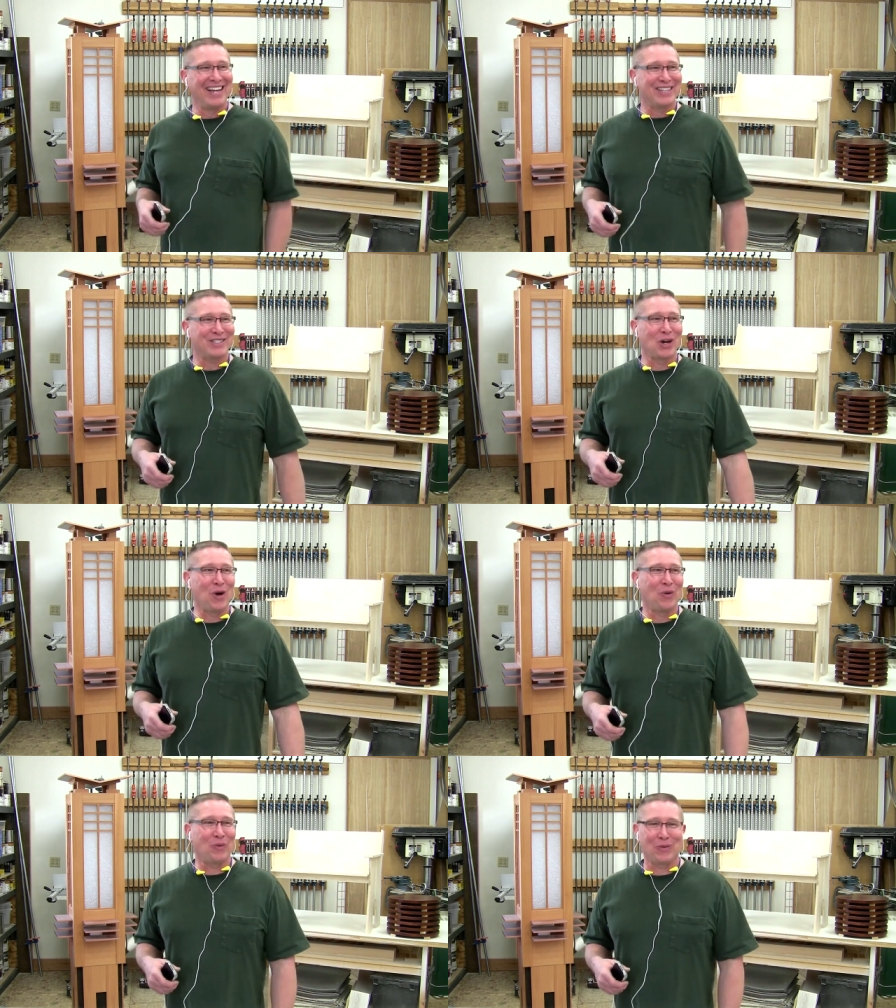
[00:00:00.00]

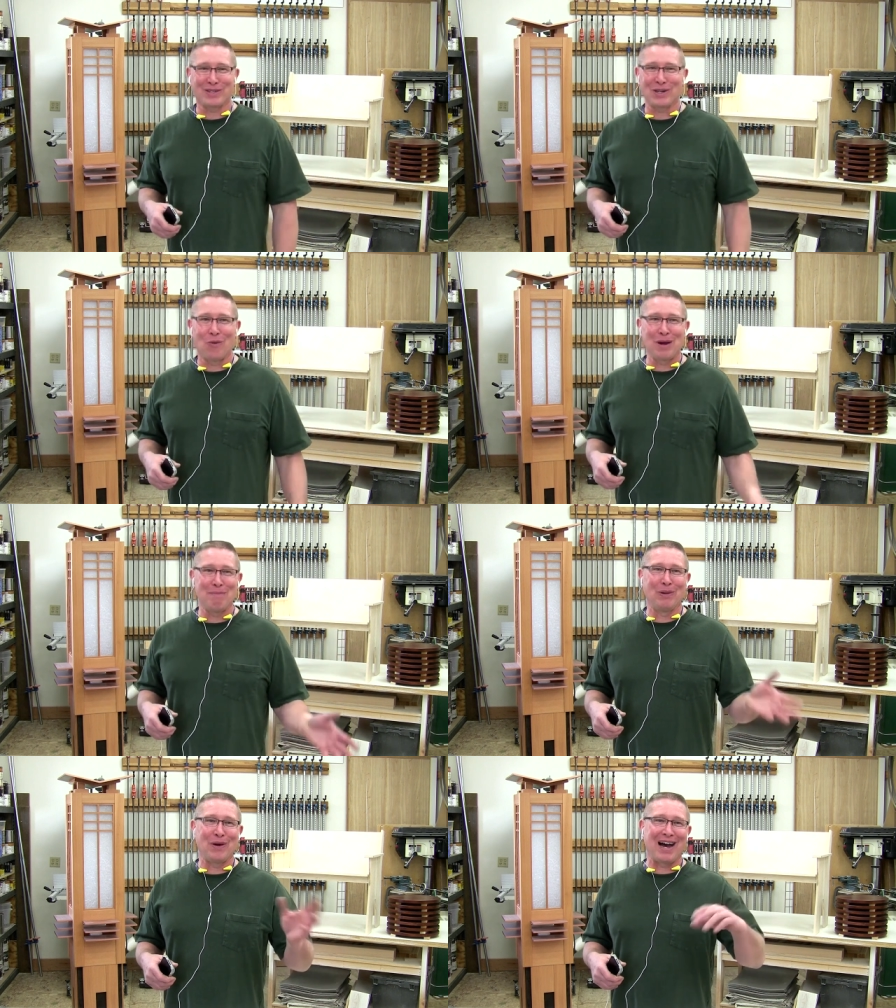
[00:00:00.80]
So, so we
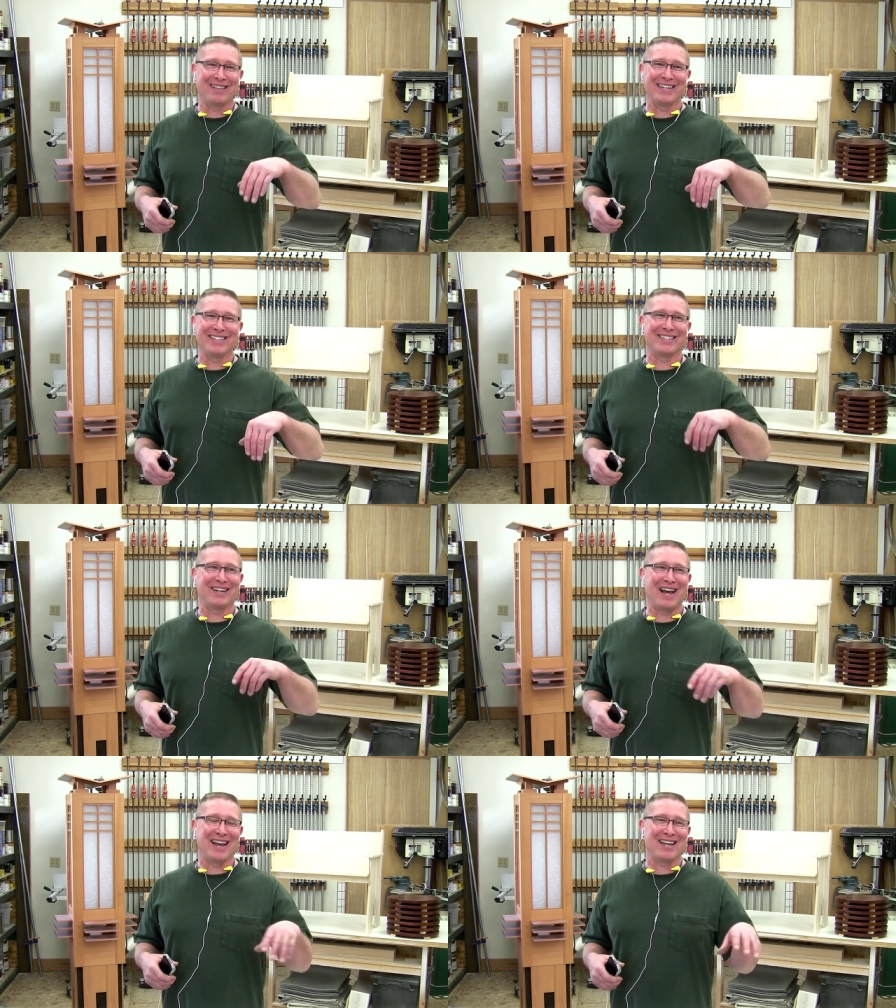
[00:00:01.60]
blew out this,
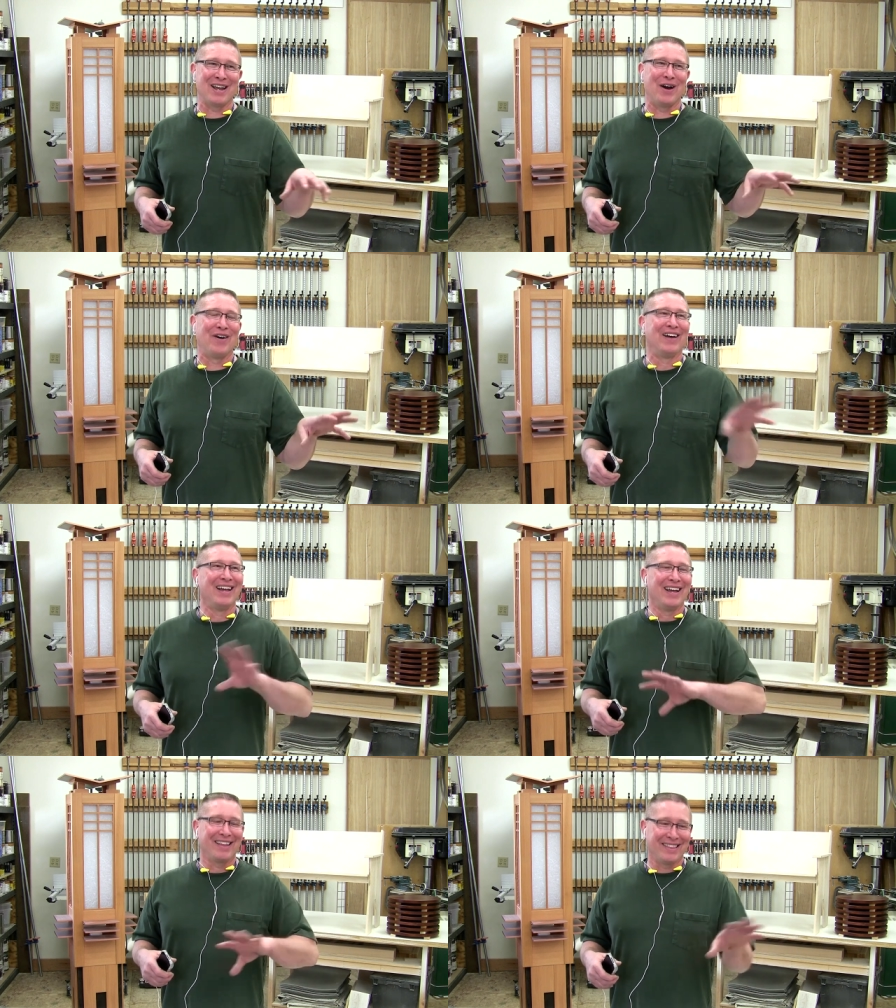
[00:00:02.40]
you know,
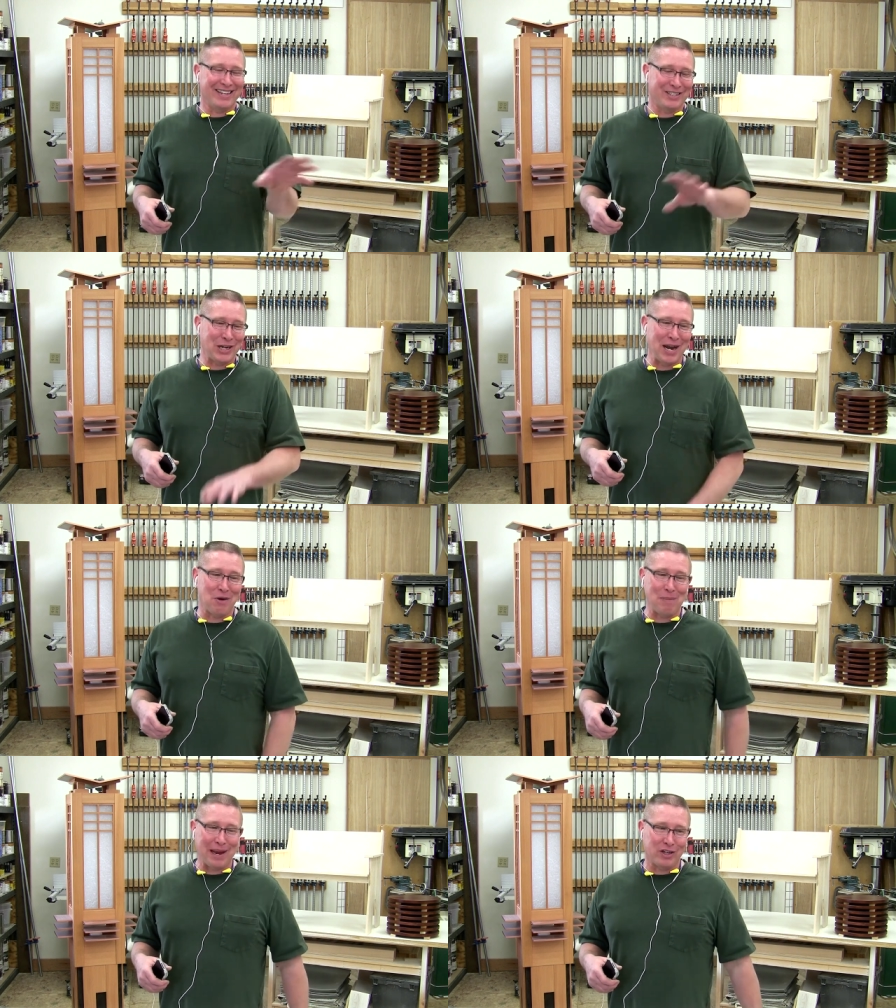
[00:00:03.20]
the shaker
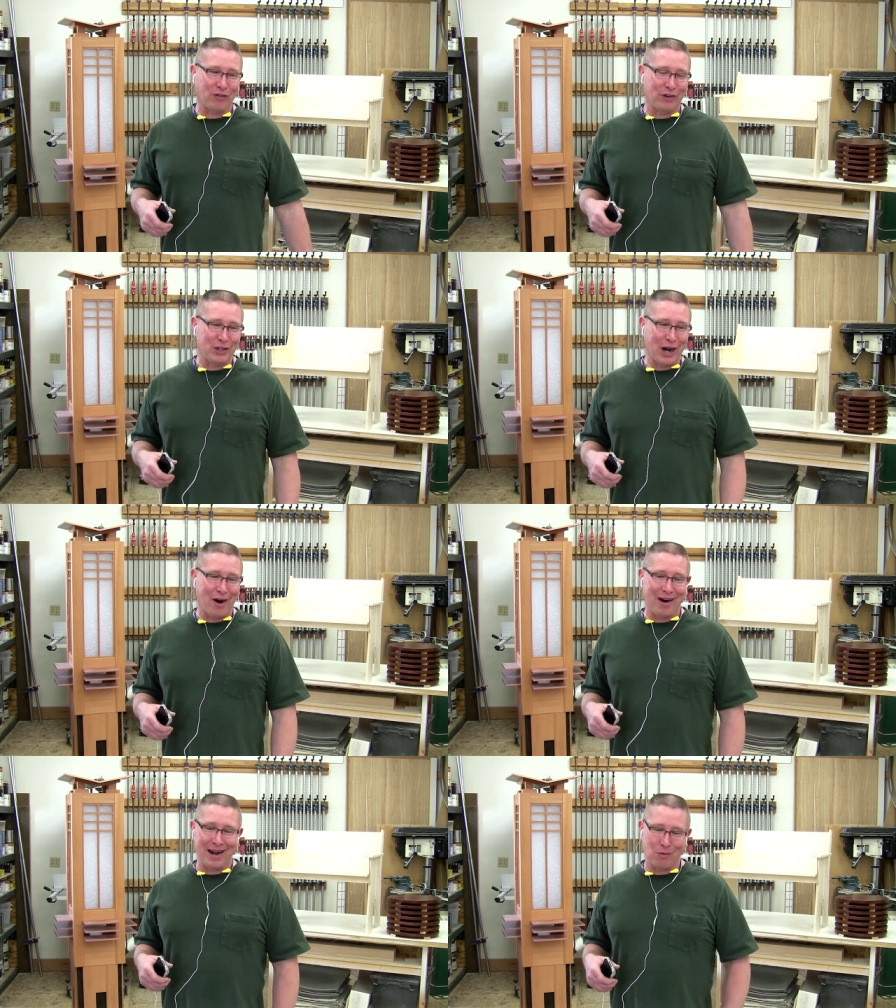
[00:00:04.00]
bench for
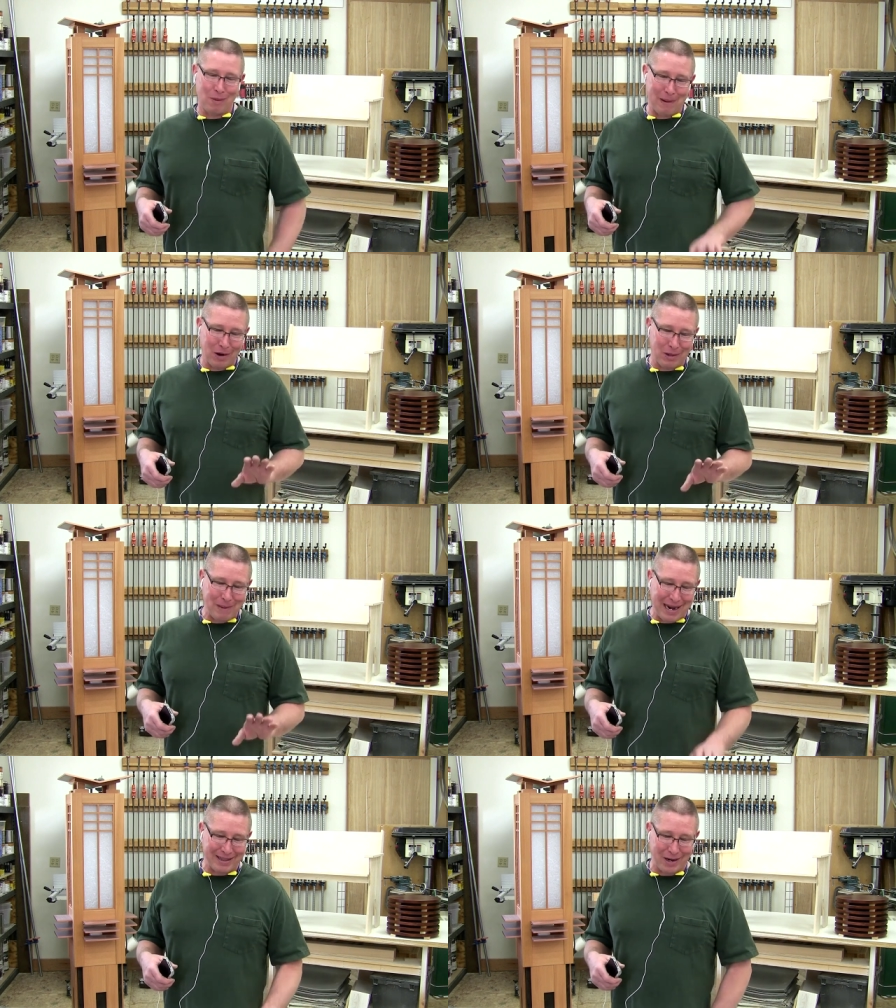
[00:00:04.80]
charity and we barely
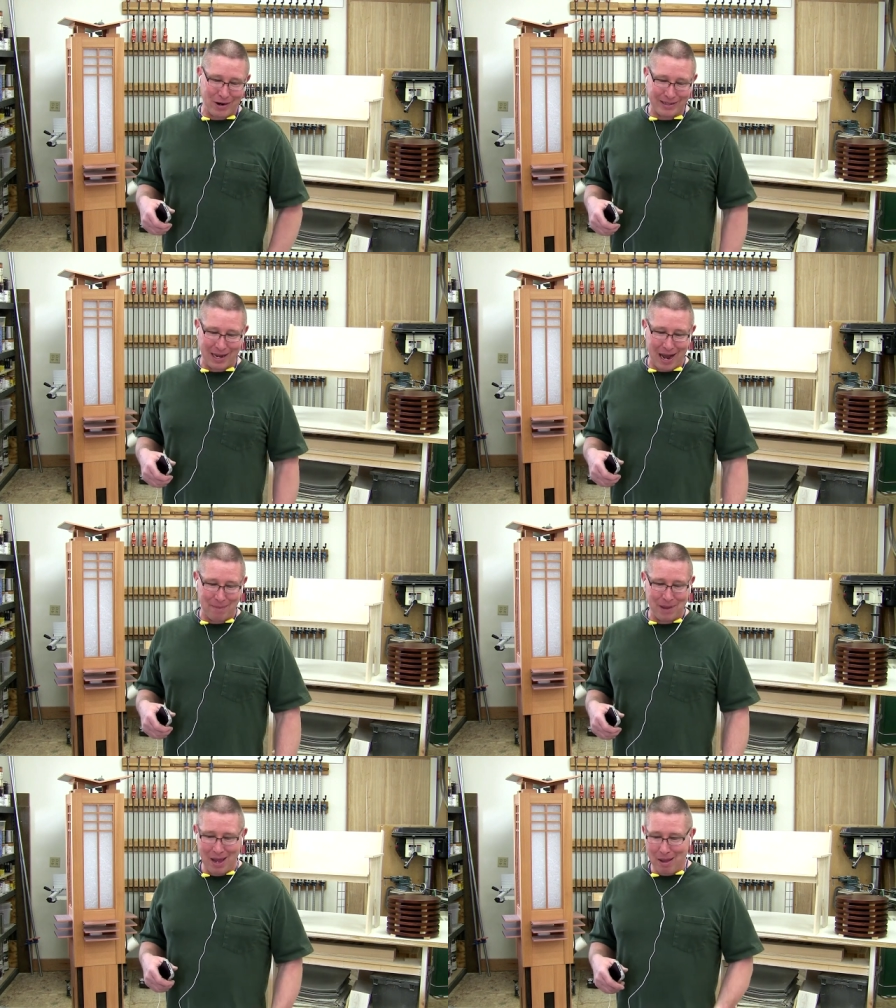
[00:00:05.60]
made it there in time.
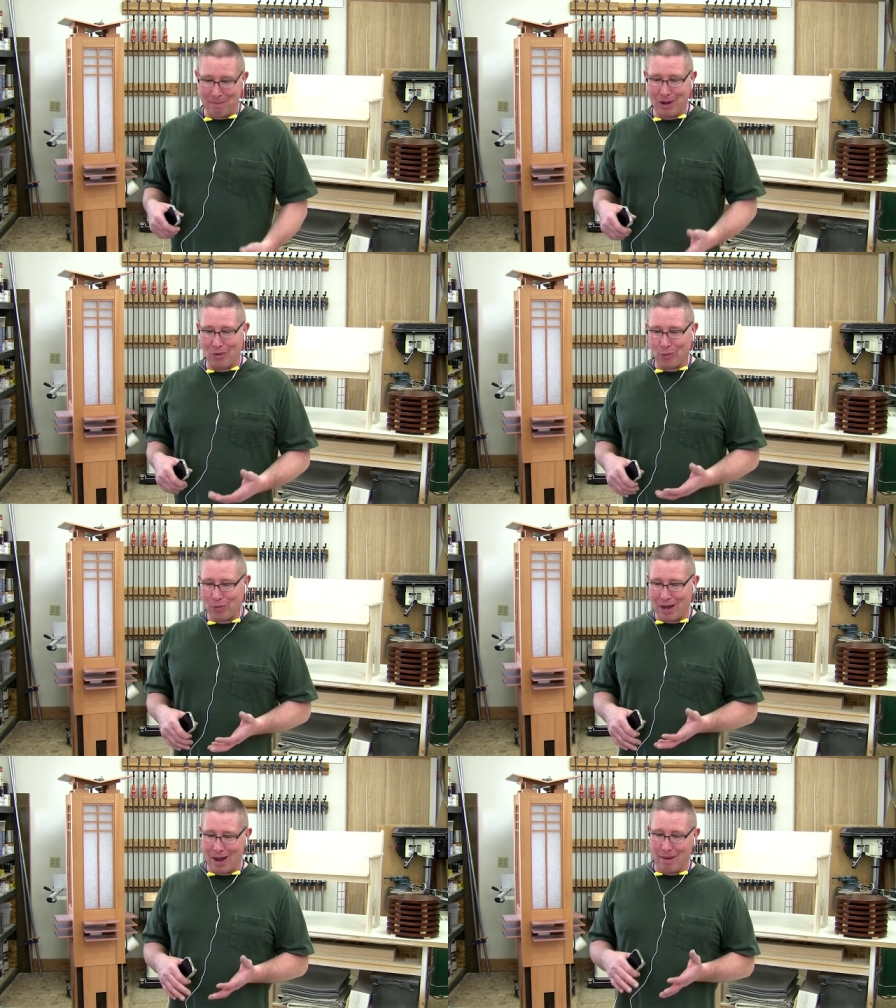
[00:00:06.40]
But,
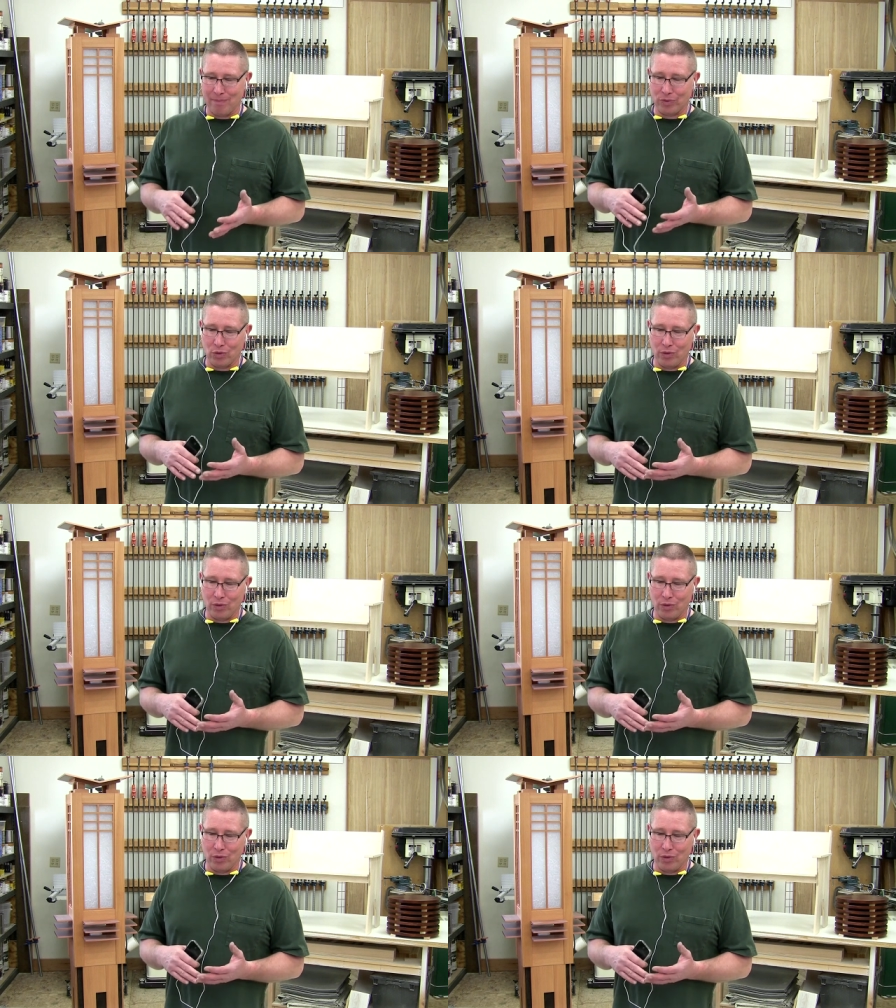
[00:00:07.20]
um,